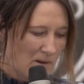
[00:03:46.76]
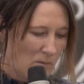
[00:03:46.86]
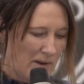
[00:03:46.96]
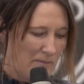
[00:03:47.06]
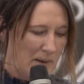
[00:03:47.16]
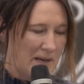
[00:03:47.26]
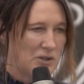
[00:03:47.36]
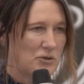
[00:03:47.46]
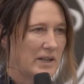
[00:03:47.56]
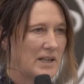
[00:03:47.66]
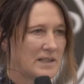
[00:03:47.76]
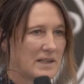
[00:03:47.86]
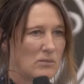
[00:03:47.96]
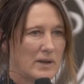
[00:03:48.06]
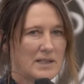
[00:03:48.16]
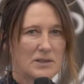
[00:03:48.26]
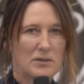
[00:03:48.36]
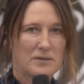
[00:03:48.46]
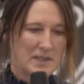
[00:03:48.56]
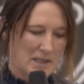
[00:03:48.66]
We have boundaries and we sort
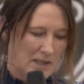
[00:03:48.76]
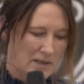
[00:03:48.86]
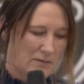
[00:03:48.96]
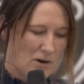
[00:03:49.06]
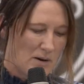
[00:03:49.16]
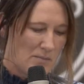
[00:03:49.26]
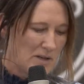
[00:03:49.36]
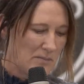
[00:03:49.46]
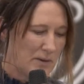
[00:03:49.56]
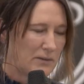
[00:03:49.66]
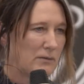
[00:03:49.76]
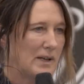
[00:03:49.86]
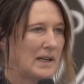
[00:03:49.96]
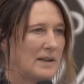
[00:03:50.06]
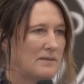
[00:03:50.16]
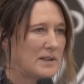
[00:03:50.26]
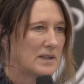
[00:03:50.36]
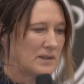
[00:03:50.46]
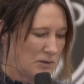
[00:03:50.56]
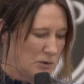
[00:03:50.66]
of set the environment, but if we leave
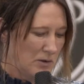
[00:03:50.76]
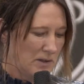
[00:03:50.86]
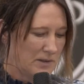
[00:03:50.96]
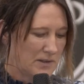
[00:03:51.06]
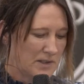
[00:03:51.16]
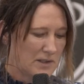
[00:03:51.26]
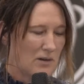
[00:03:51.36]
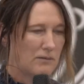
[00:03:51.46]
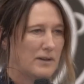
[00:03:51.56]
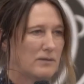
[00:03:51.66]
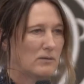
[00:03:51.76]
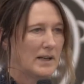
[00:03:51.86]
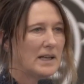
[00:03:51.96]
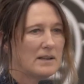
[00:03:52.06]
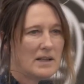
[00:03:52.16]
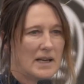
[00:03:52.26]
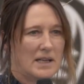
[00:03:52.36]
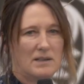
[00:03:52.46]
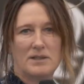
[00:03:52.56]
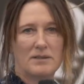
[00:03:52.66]
the students to self-referee,
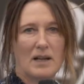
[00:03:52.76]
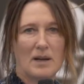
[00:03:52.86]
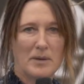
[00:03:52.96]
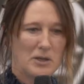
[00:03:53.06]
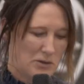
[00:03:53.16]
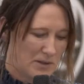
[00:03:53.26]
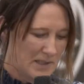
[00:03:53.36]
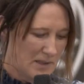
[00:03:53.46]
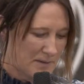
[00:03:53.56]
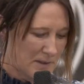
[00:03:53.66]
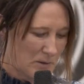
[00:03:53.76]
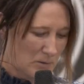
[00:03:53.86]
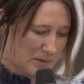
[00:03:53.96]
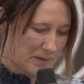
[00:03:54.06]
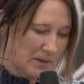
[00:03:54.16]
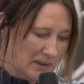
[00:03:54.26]
they develop a new set of skills.